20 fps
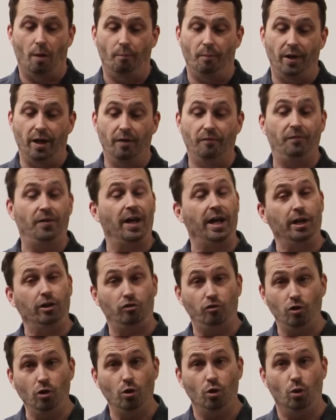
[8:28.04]
If they
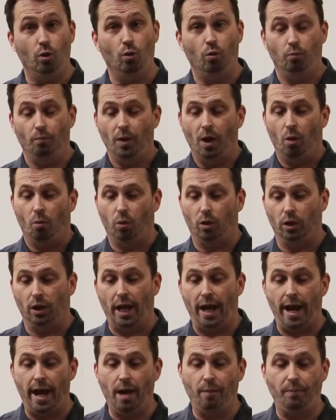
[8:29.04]
do, what will
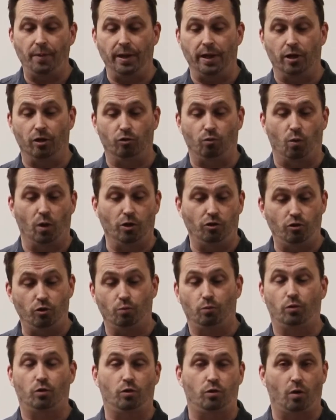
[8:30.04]
happen is once you
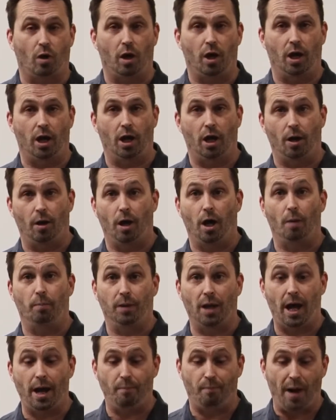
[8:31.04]

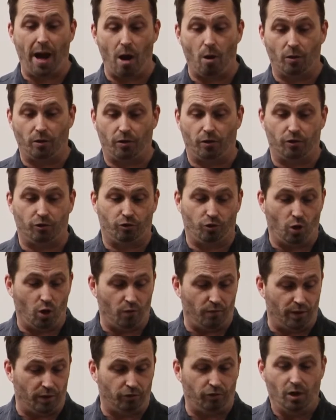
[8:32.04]
apply power to the
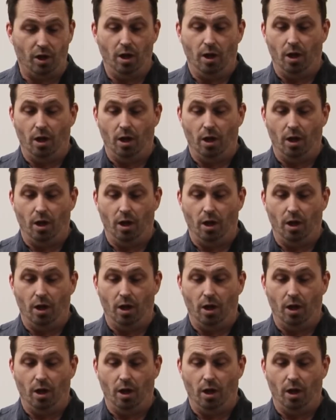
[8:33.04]
service,